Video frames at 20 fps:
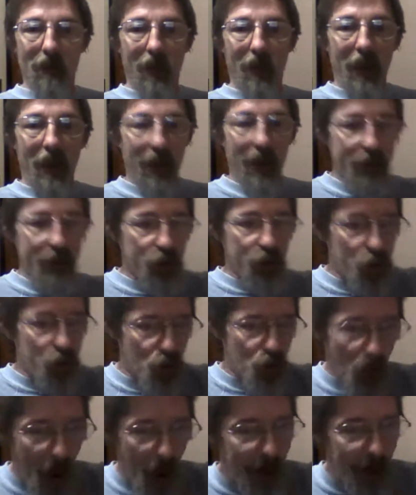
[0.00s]
and it's
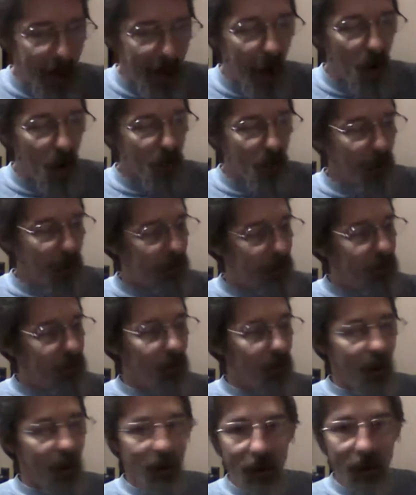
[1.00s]
dried out and
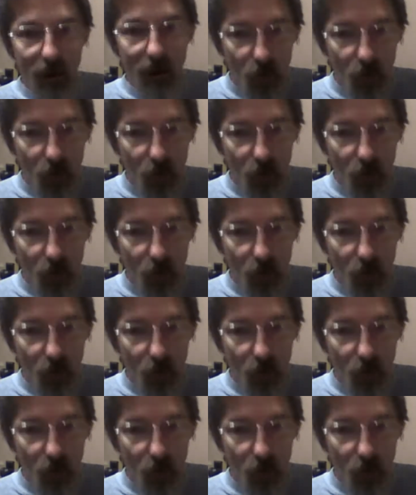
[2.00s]
it